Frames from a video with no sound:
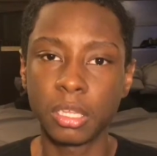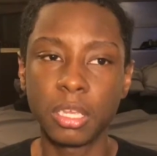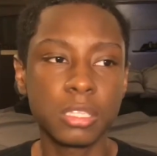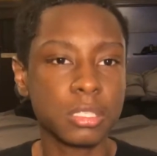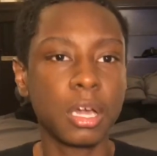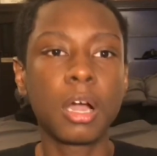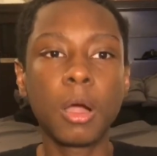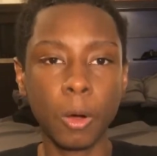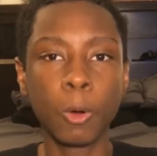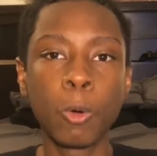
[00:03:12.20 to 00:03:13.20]
it's a
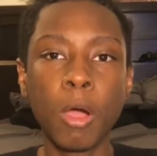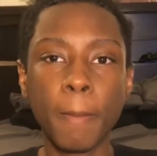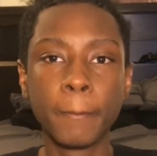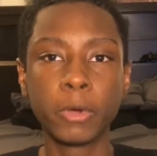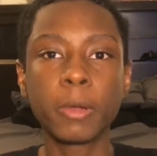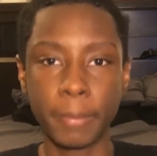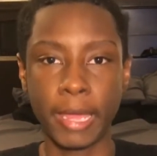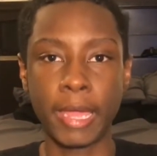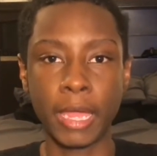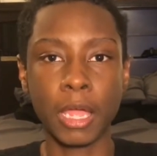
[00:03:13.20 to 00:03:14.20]
whole book
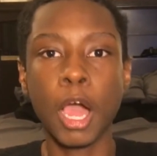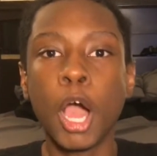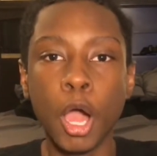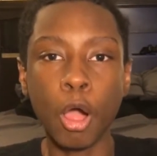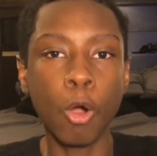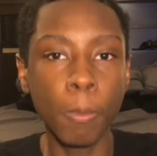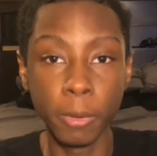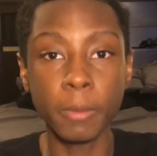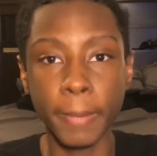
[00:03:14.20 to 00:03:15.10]
bag. How